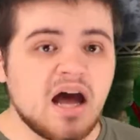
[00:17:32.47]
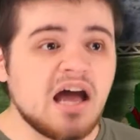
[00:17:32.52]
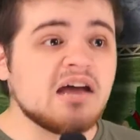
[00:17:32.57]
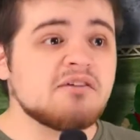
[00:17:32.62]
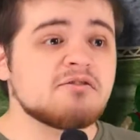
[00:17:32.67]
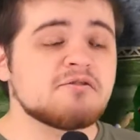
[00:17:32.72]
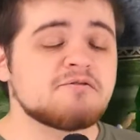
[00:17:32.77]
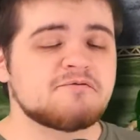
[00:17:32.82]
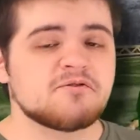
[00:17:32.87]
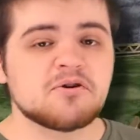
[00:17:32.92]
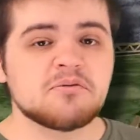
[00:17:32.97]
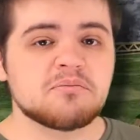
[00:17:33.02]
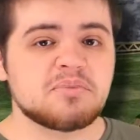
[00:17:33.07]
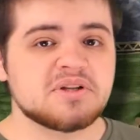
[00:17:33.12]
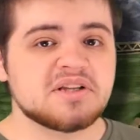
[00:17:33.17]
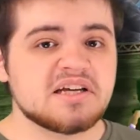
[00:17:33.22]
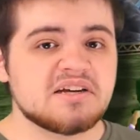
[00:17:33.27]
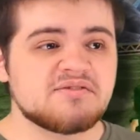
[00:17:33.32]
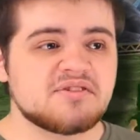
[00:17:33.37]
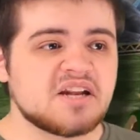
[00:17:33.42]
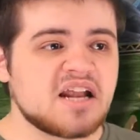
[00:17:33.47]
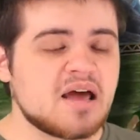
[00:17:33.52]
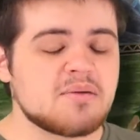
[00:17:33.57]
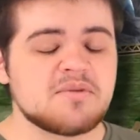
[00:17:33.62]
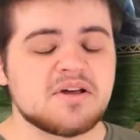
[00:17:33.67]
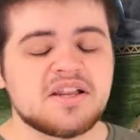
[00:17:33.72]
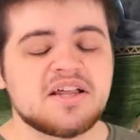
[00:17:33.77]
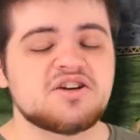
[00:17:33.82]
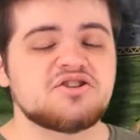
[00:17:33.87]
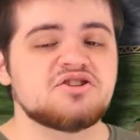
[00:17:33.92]
I have a firm belief that
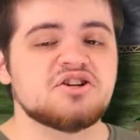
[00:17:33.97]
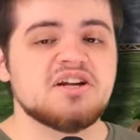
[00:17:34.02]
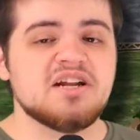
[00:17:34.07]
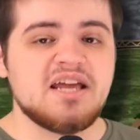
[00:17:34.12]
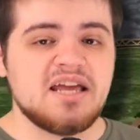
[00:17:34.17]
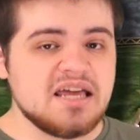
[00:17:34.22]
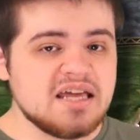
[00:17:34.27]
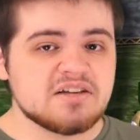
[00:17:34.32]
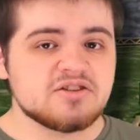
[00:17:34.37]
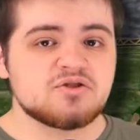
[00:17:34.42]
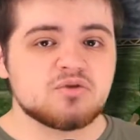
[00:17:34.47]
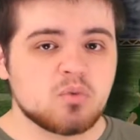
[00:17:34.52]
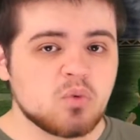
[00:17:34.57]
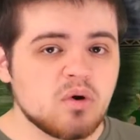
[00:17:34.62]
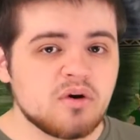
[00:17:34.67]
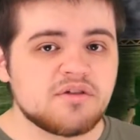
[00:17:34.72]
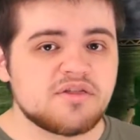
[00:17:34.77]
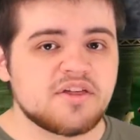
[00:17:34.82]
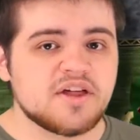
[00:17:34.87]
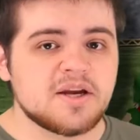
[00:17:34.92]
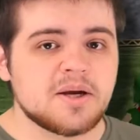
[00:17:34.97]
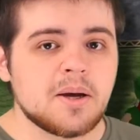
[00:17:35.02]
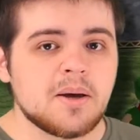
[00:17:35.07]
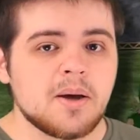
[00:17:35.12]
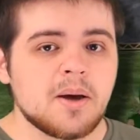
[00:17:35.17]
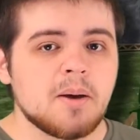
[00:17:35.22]
emulation is worth it,